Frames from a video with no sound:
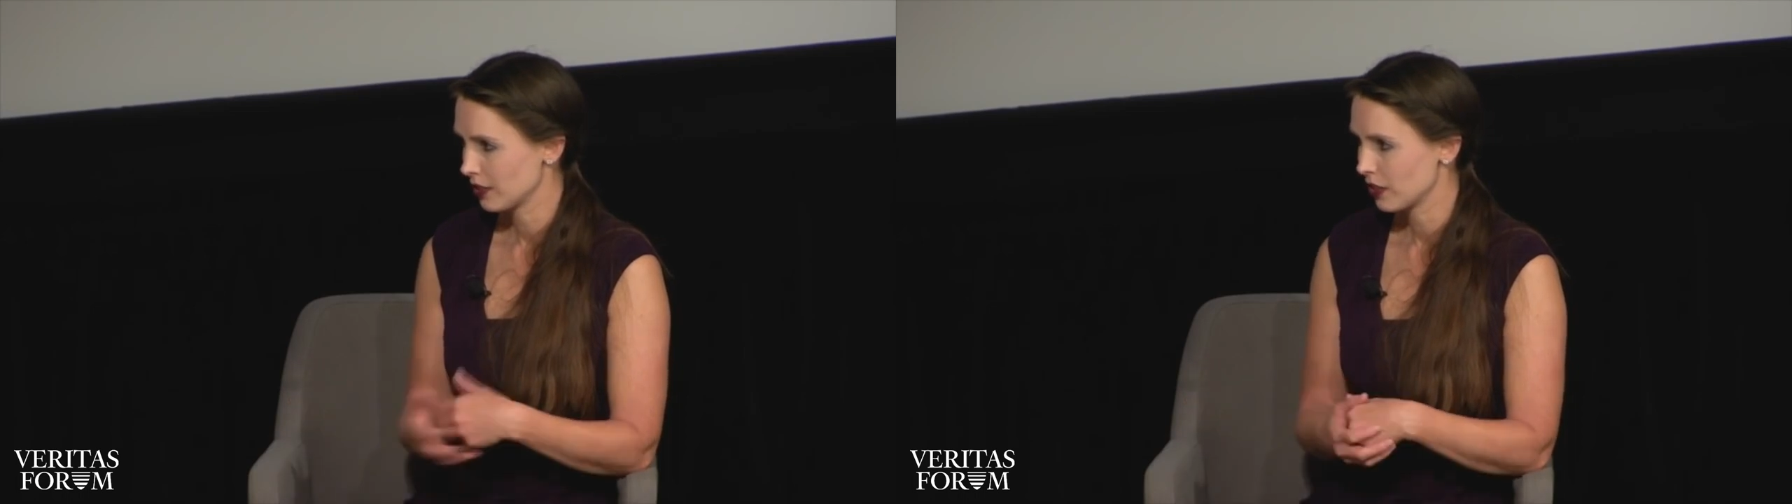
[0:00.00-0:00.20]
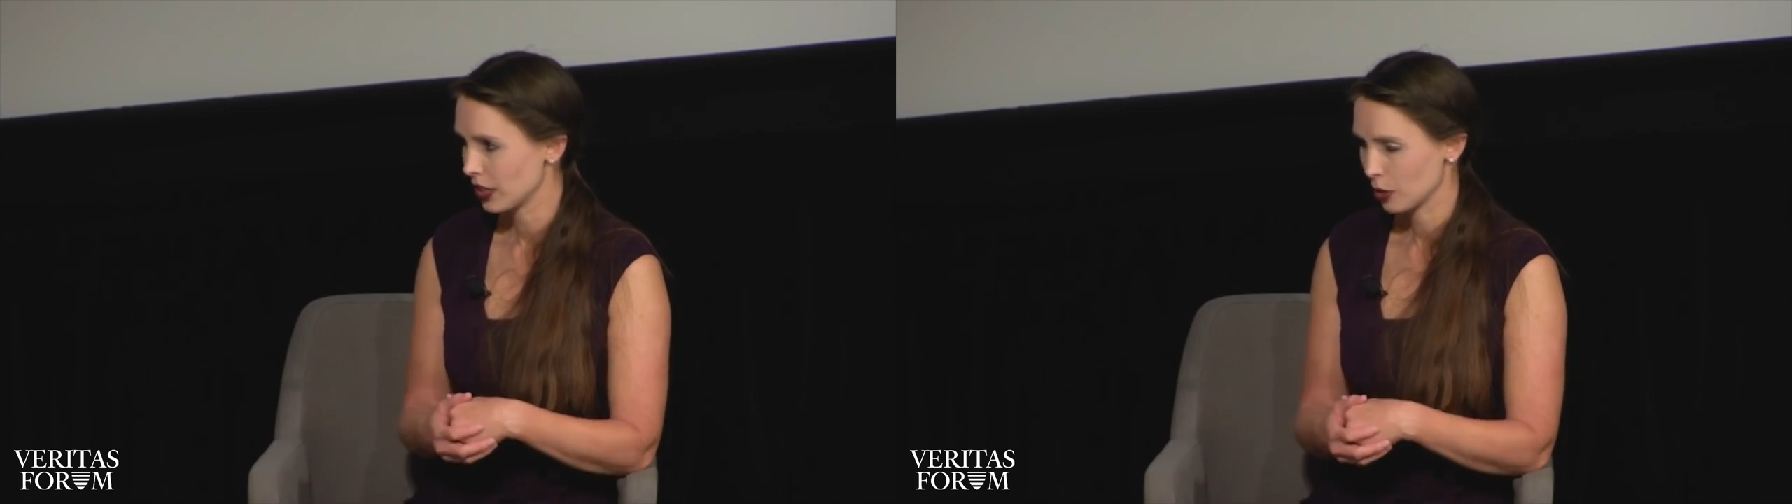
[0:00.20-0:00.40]

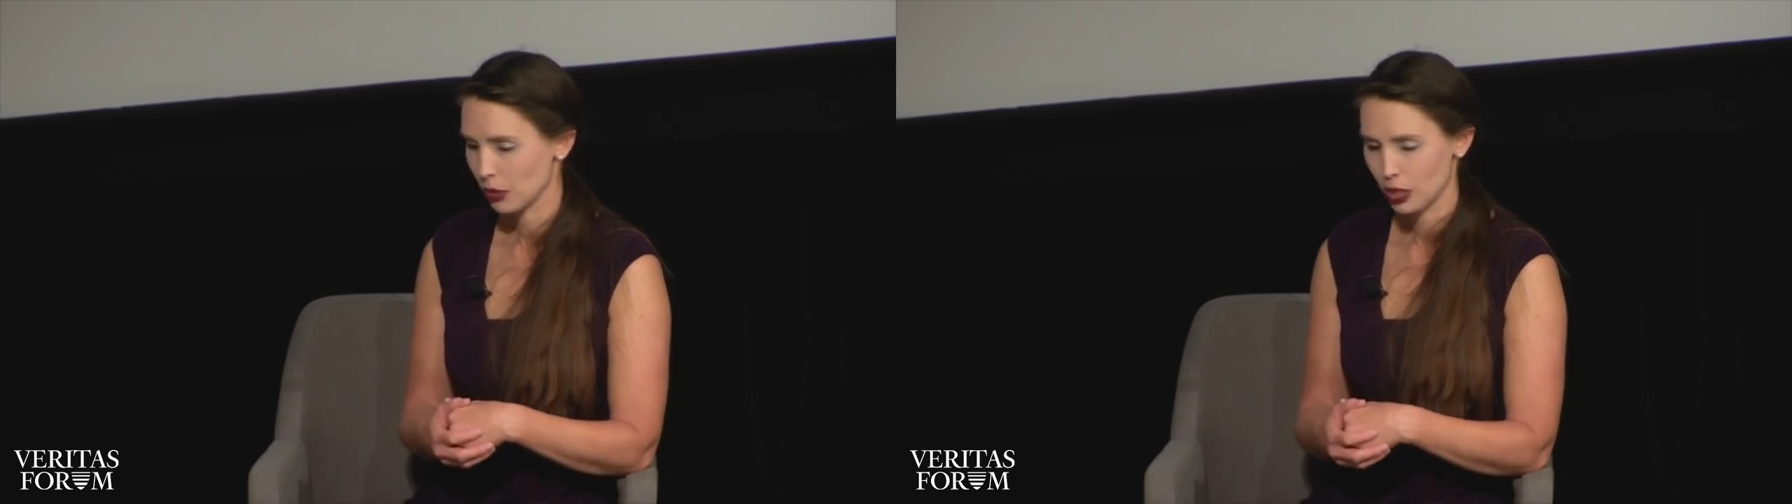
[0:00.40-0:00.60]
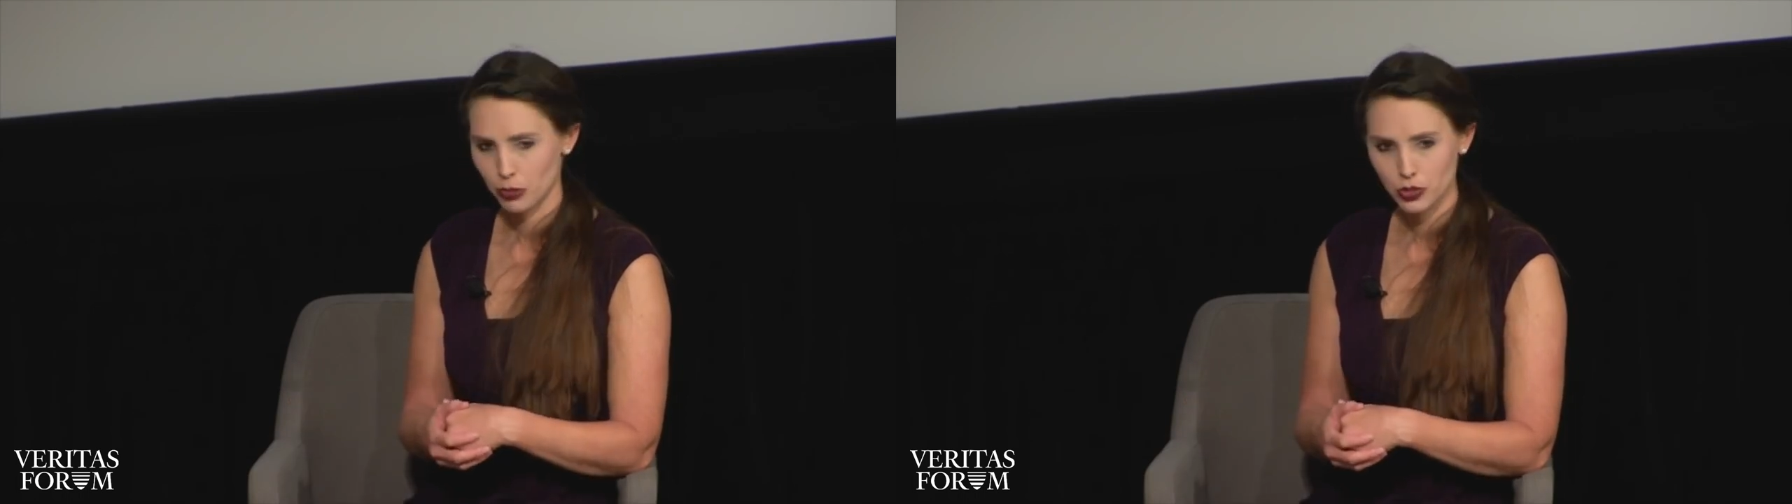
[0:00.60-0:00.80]
to think
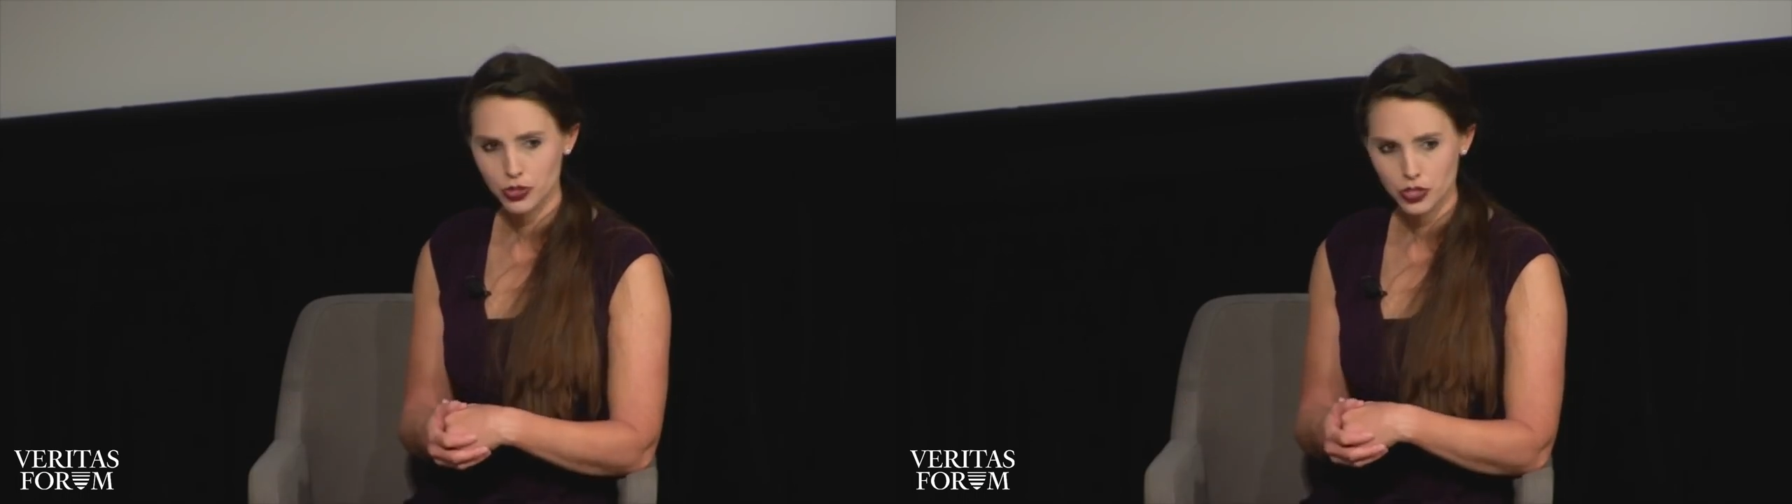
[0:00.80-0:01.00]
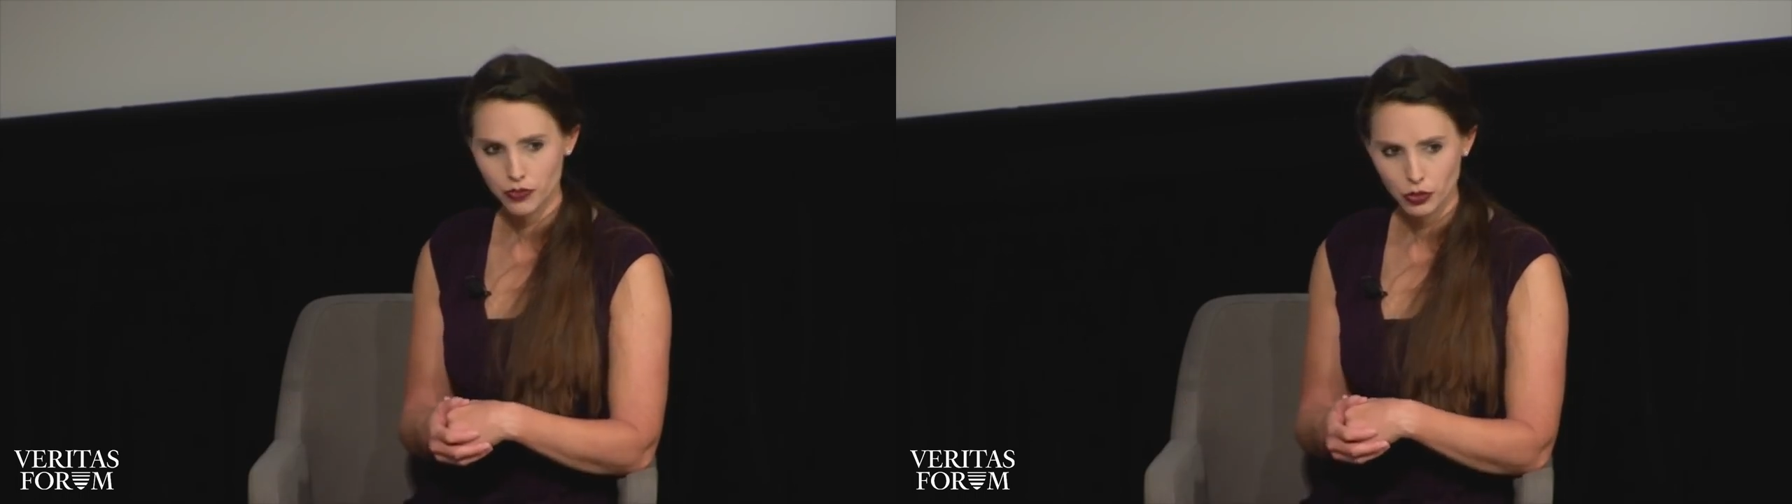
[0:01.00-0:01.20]
about abuse
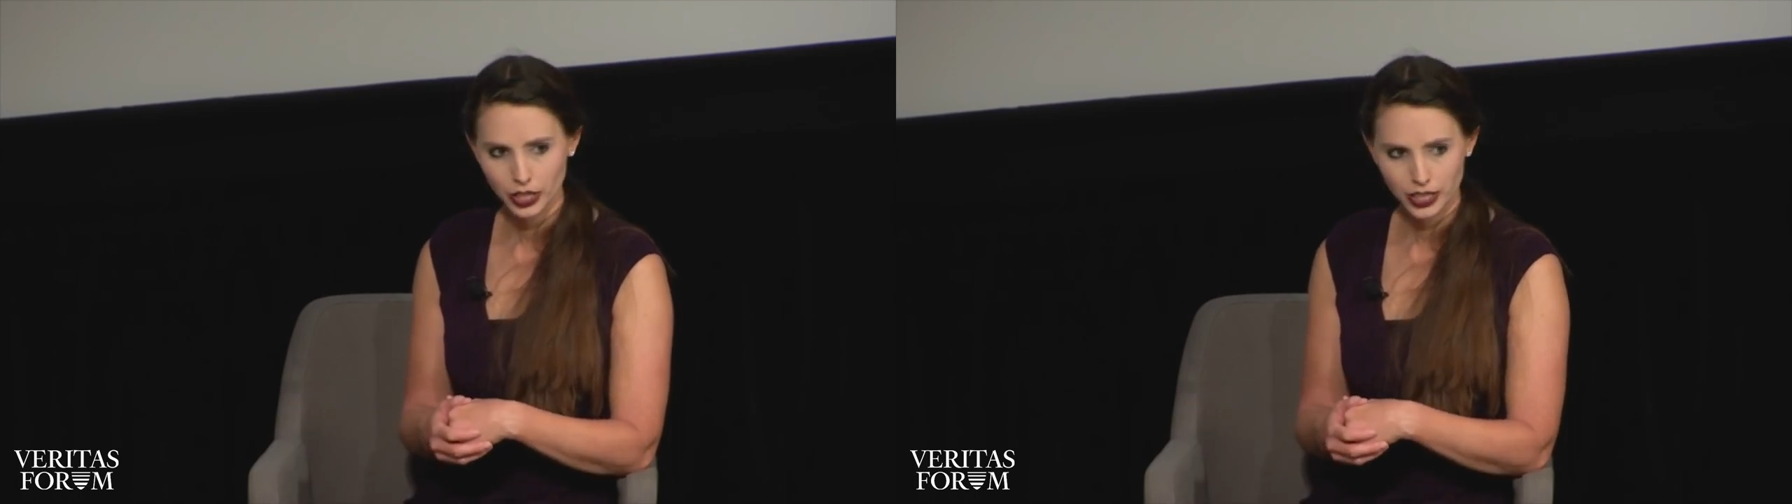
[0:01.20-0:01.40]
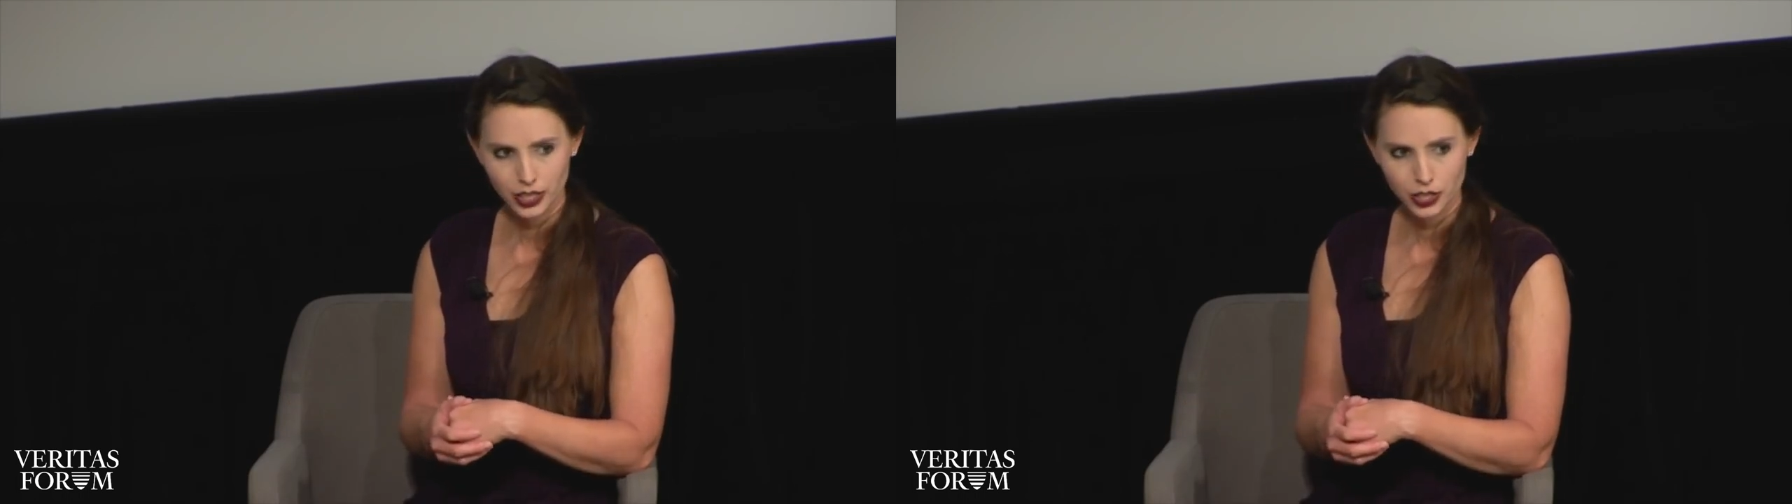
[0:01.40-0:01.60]
is if you liken it